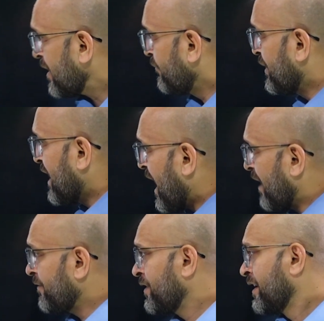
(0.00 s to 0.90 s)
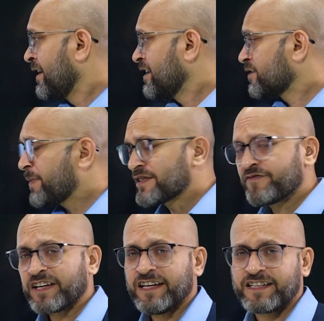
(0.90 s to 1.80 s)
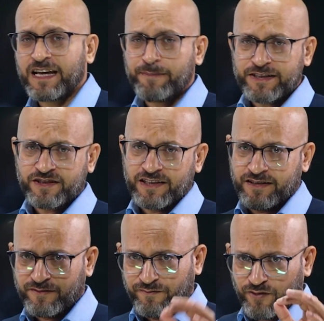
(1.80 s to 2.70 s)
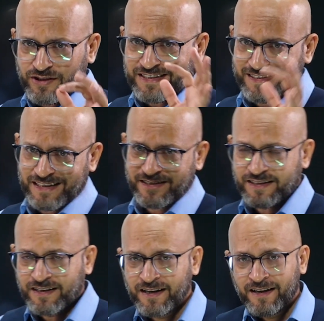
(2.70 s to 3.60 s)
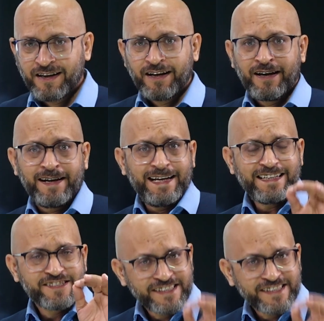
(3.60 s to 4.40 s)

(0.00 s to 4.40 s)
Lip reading: we have specific heat capacity. What is this? It